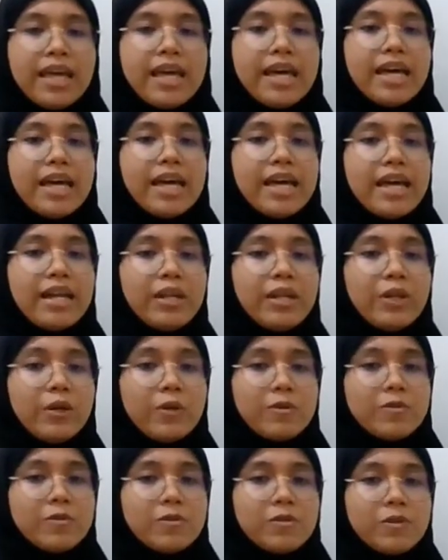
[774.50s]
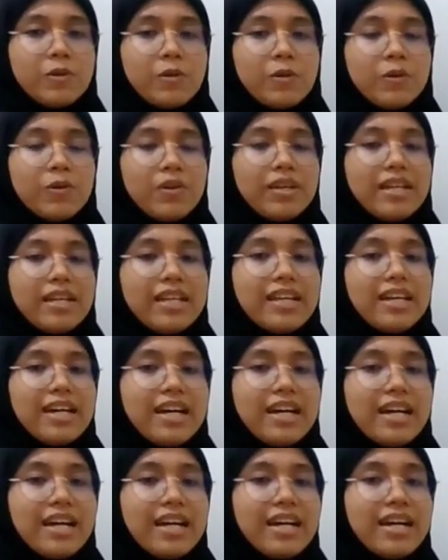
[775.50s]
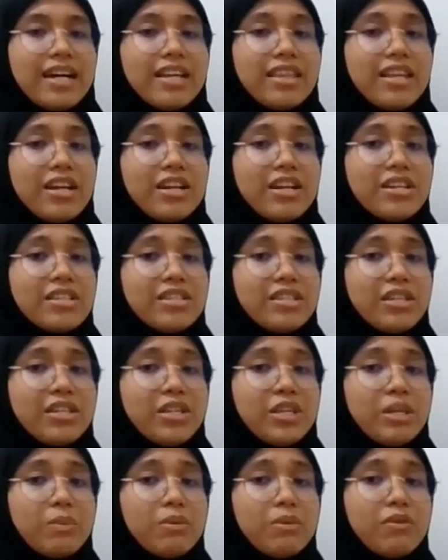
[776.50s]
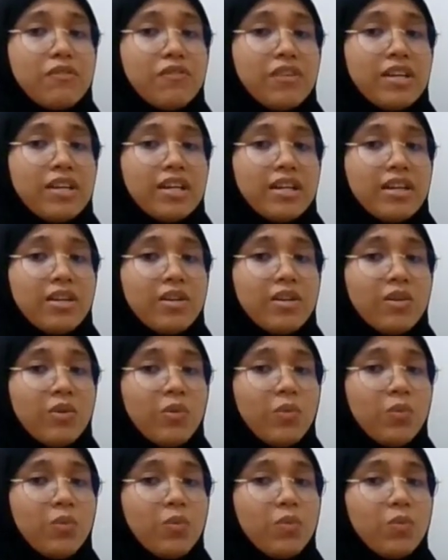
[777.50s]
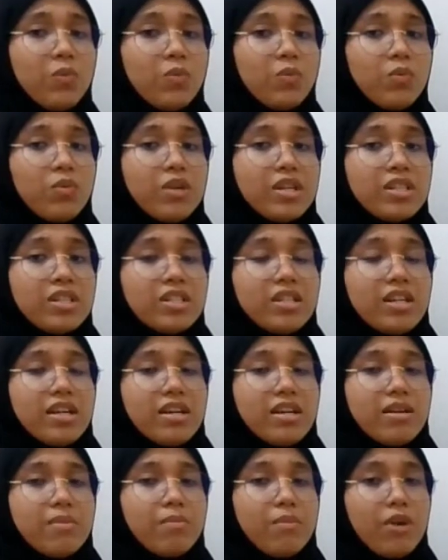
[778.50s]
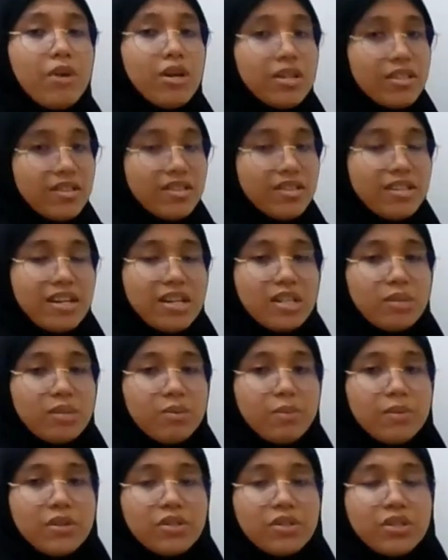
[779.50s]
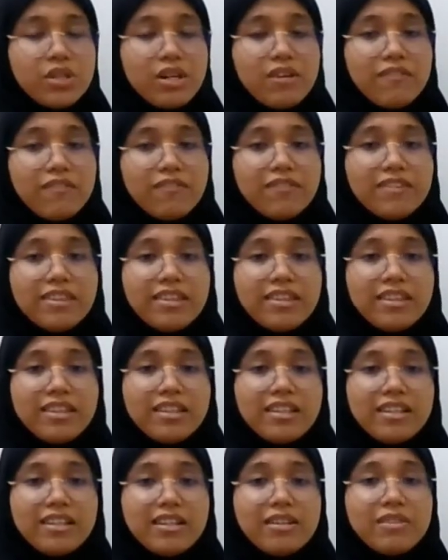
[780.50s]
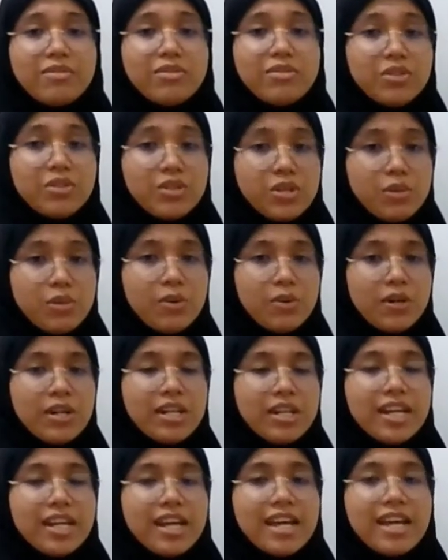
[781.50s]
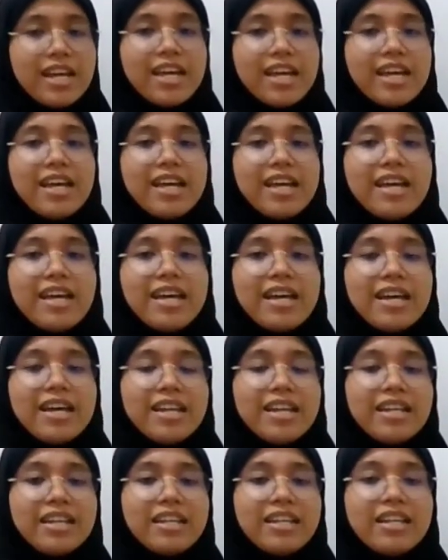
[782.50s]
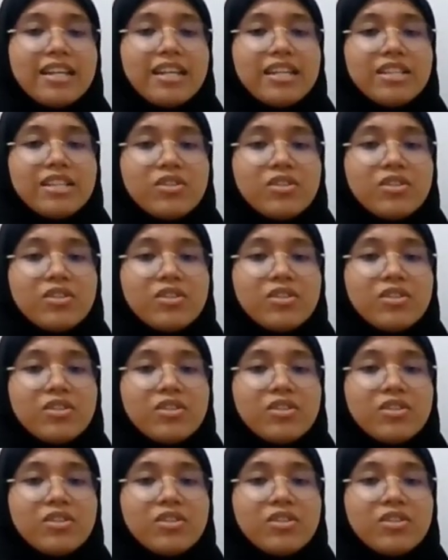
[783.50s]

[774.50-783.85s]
And also there is the human figure, which marks the anthropometric of the studio pod, and this